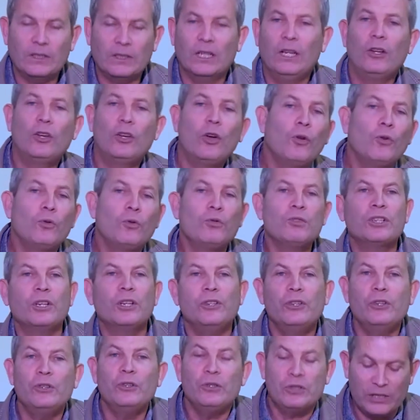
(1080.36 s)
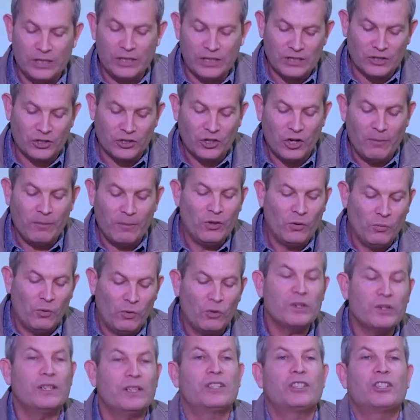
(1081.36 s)
God also used this time in the
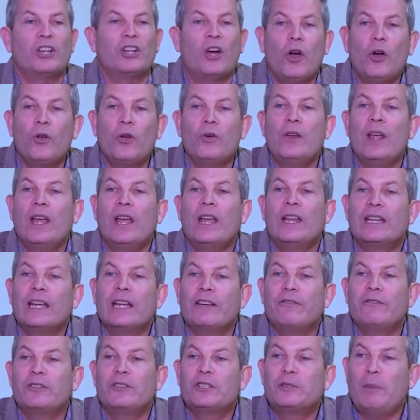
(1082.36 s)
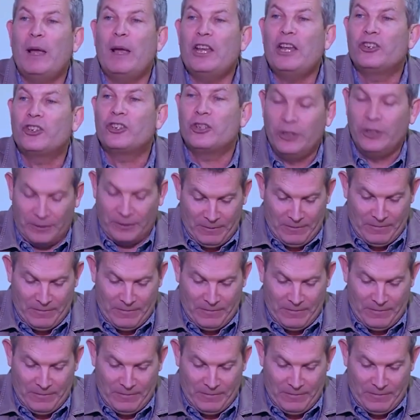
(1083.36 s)
wilderness to hone David's passion.